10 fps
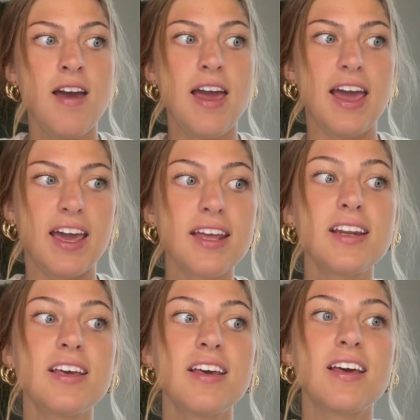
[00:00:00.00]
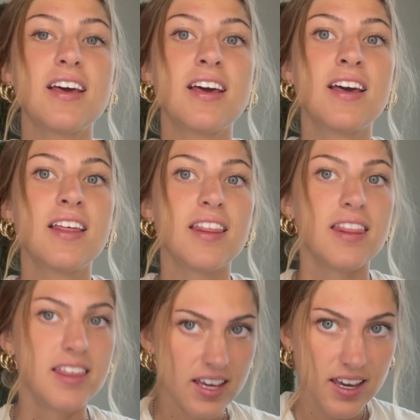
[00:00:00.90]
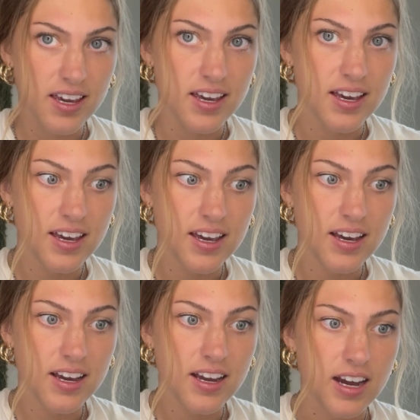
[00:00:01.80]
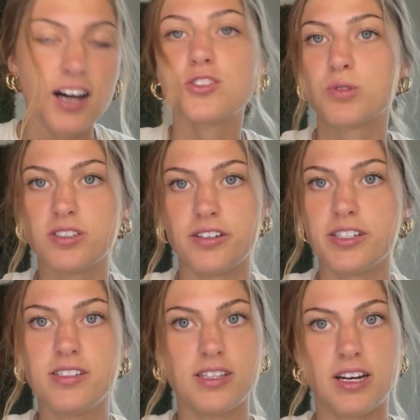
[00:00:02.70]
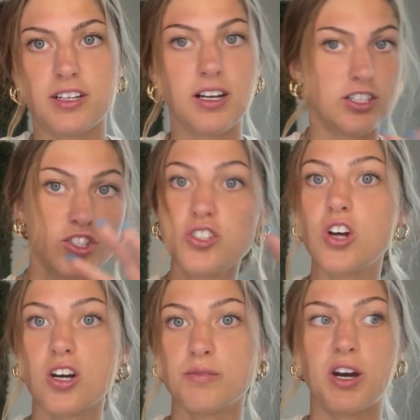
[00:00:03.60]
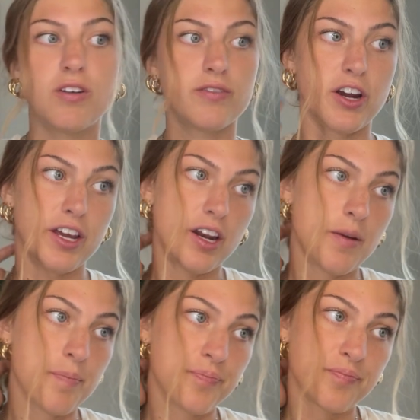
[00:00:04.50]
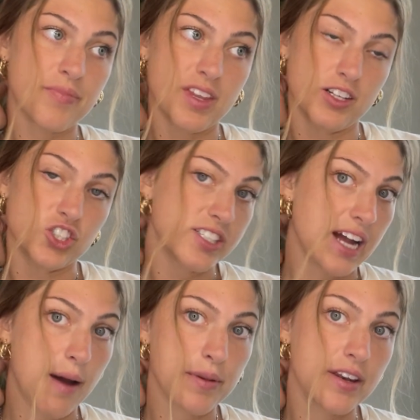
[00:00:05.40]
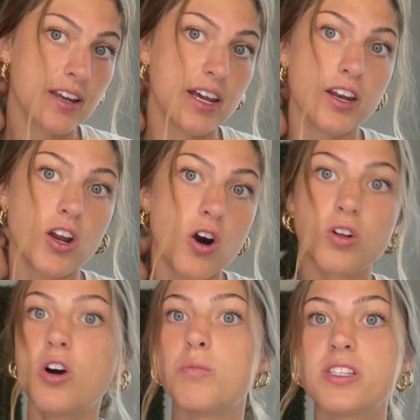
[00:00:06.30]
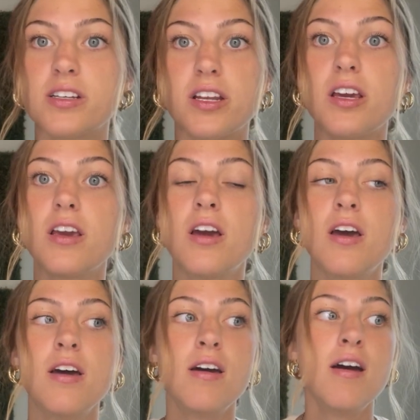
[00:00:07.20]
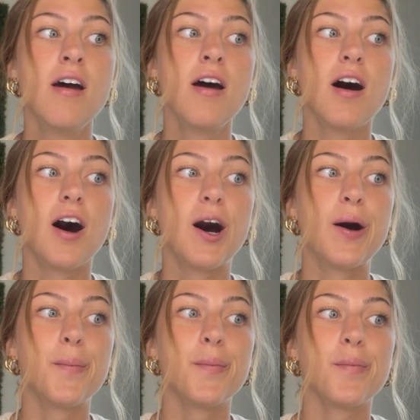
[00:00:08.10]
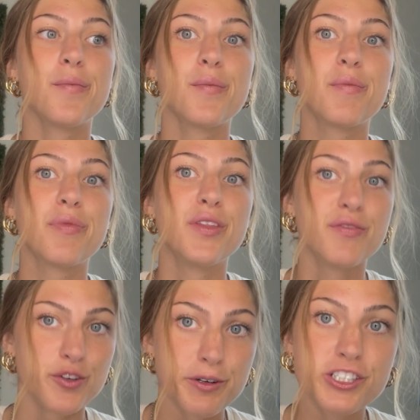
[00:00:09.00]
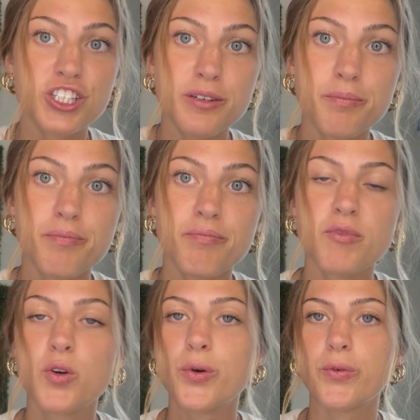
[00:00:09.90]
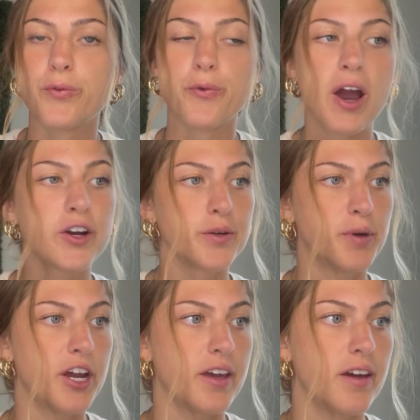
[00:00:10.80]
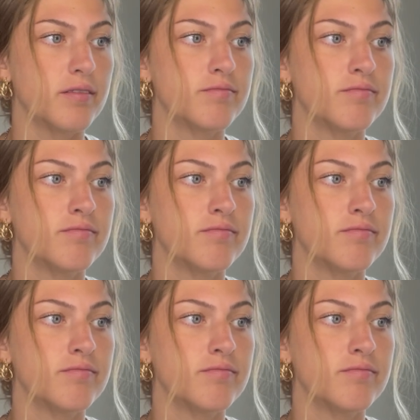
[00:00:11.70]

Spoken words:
In the College World Series that I just talked about, right? Just happened in Oklahoma City. The viewership, record-breaking.